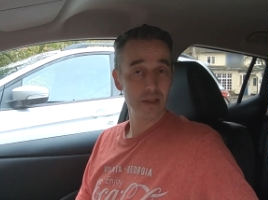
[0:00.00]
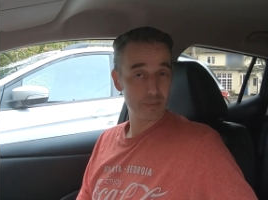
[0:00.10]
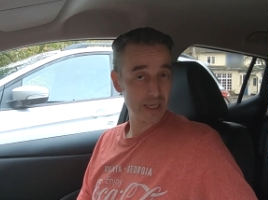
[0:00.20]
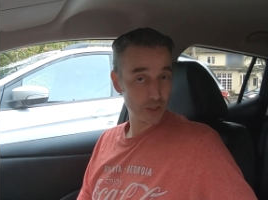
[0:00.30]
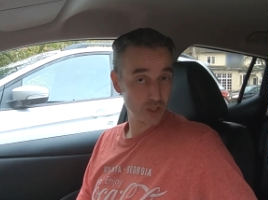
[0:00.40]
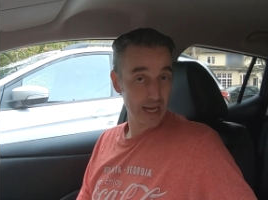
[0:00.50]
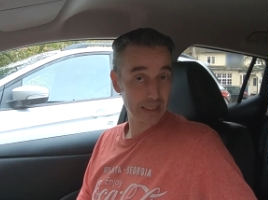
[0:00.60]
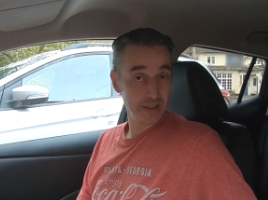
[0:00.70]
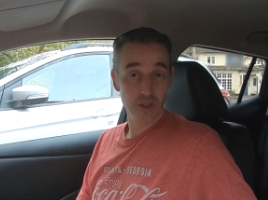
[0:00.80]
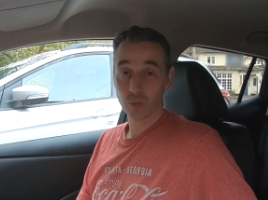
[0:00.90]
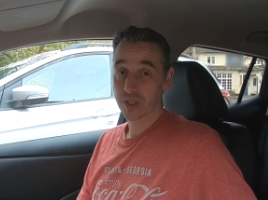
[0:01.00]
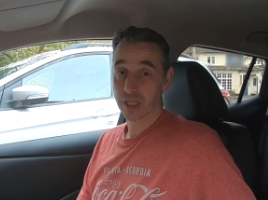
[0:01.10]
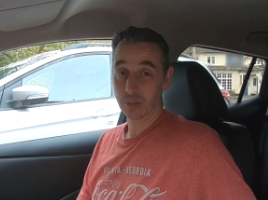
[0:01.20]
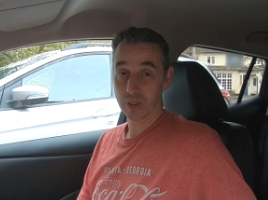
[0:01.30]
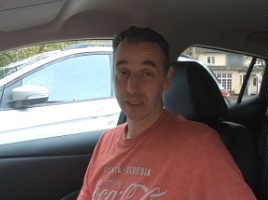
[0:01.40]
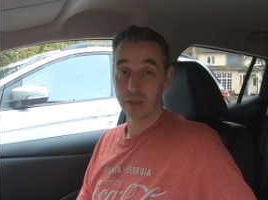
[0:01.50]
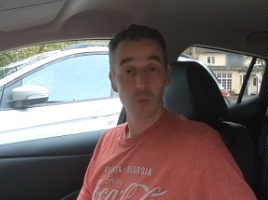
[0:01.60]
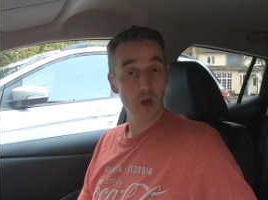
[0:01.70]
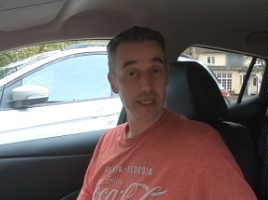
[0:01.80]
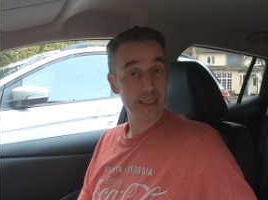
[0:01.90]
The main challenge was going to be
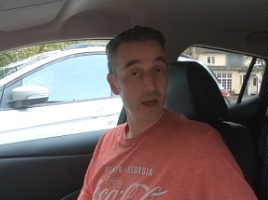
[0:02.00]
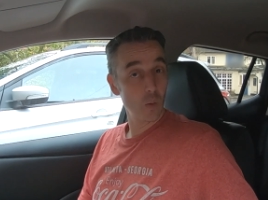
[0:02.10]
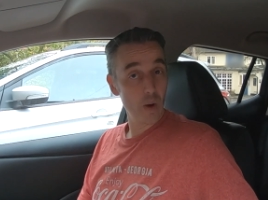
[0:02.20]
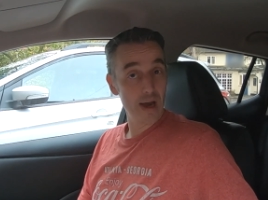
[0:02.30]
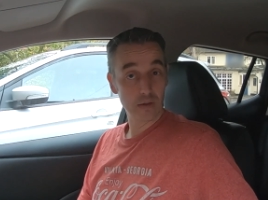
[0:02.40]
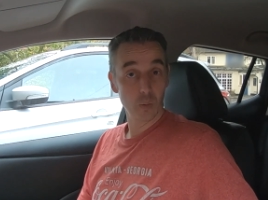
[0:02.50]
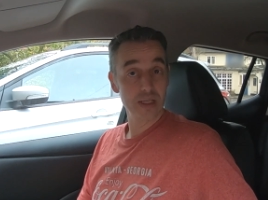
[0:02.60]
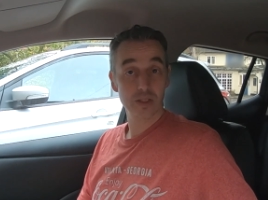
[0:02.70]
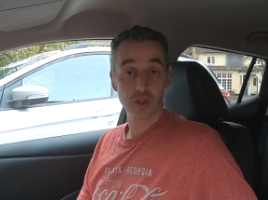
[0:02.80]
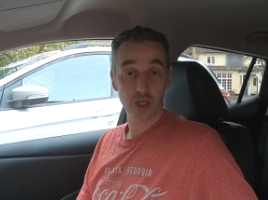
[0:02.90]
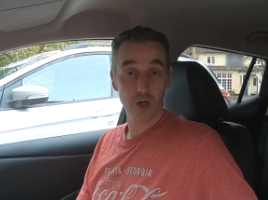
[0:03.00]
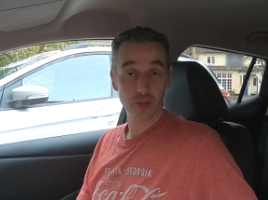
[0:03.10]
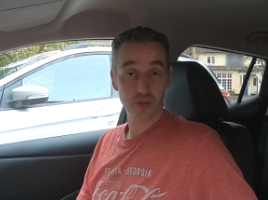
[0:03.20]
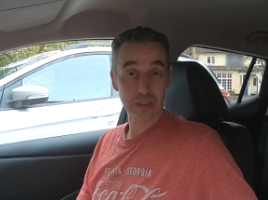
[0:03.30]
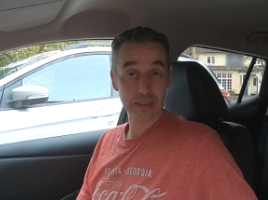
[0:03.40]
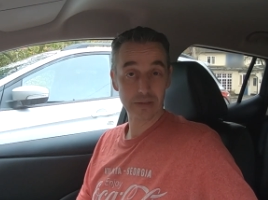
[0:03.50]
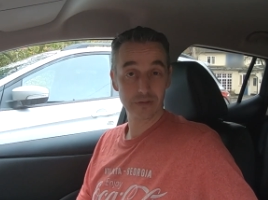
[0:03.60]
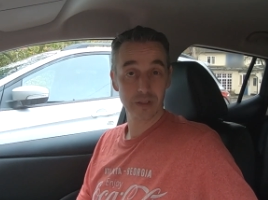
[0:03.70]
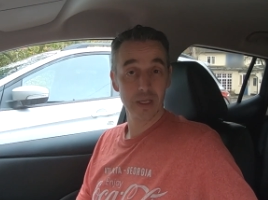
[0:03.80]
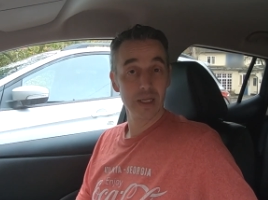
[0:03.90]
working out where and when to charge the
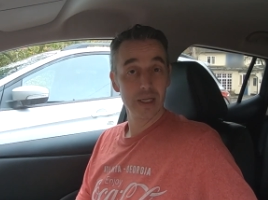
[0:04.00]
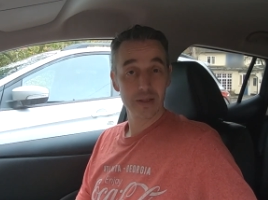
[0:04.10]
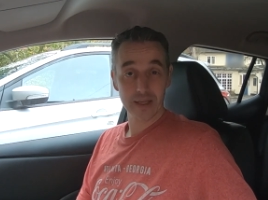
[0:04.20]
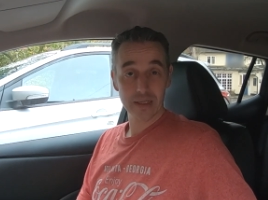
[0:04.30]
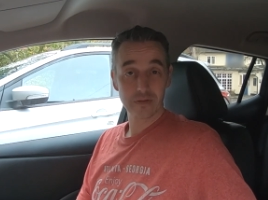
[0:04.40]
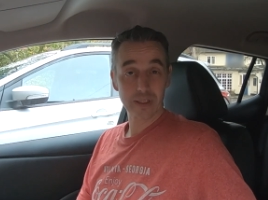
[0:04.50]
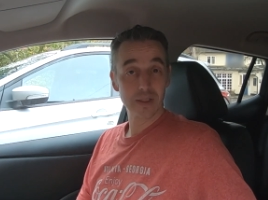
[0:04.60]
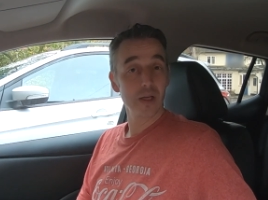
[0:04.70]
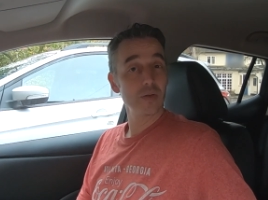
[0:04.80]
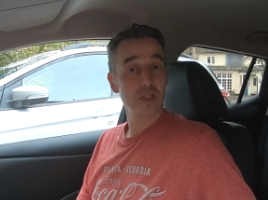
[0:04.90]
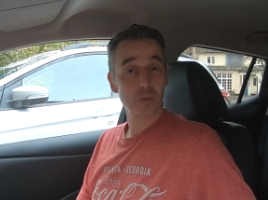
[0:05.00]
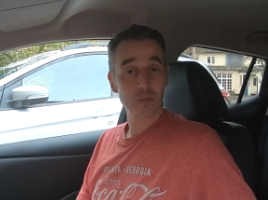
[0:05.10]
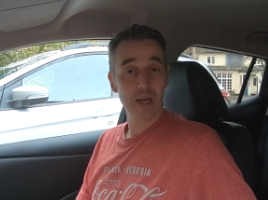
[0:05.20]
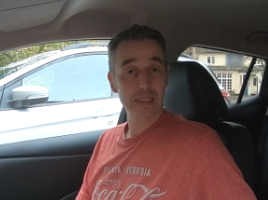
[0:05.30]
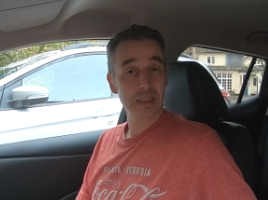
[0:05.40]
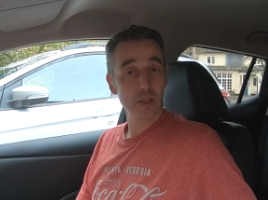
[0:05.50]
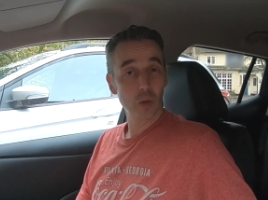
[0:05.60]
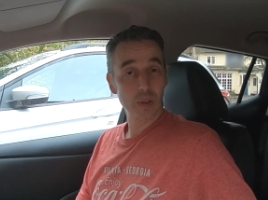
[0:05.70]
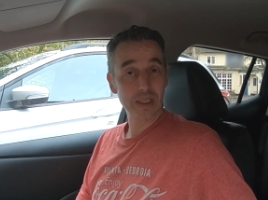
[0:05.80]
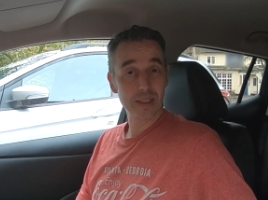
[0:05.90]
Leaf. Thankfully though, this was made a
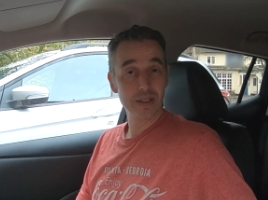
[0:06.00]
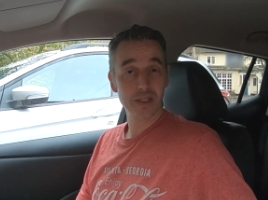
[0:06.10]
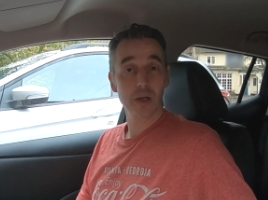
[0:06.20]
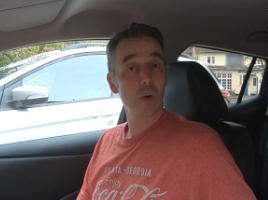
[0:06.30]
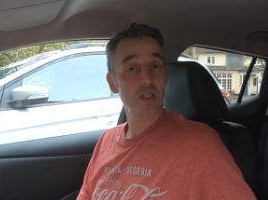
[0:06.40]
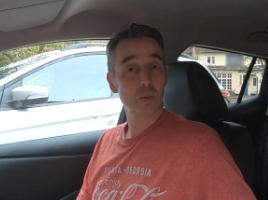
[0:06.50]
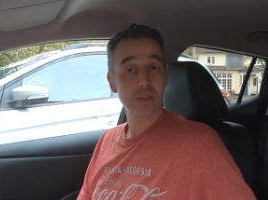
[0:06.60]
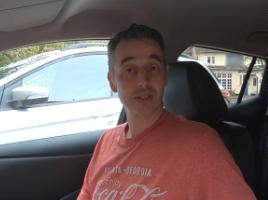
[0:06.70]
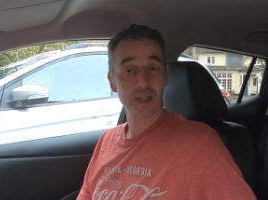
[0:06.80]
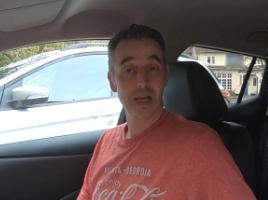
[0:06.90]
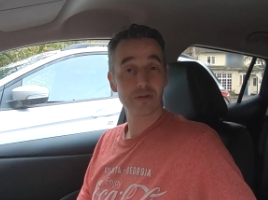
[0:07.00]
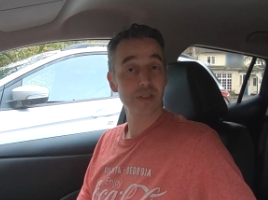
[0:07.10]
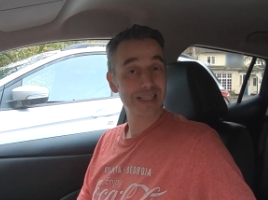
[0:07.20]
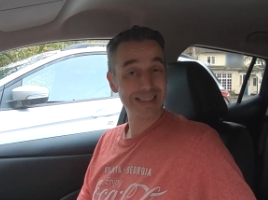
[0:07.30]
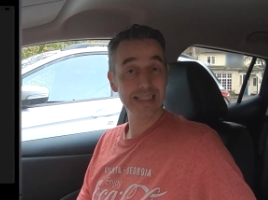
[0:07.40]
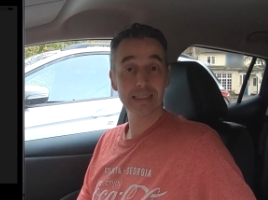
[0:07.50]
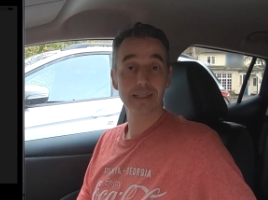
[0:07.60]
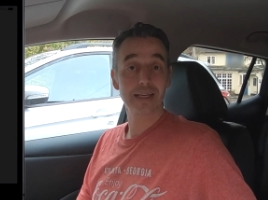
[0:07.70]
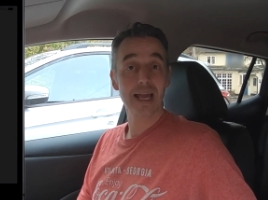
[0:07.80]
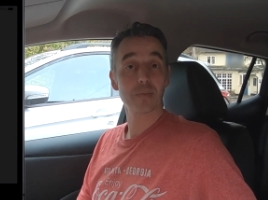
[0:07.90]
little bit easier once we discovered a neat
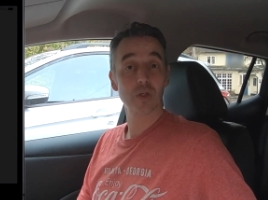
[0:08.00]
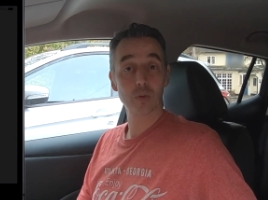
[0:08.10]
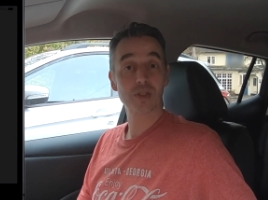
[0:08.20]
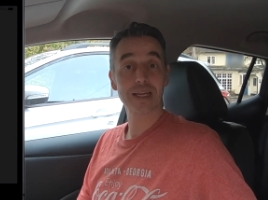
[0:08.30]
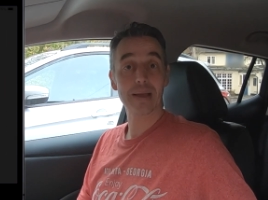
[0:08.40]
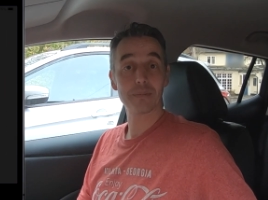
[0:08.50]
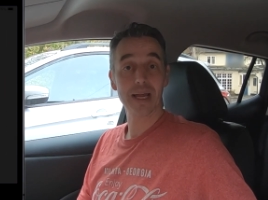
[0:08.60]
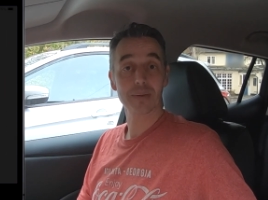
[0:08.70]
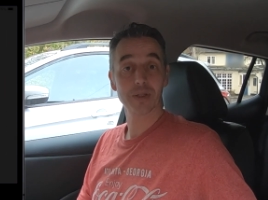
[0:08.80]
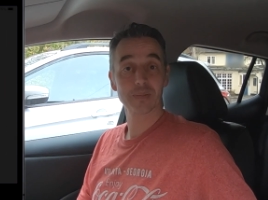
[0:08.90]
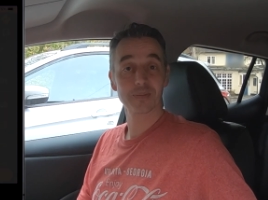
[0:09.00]
little app called Zap Map.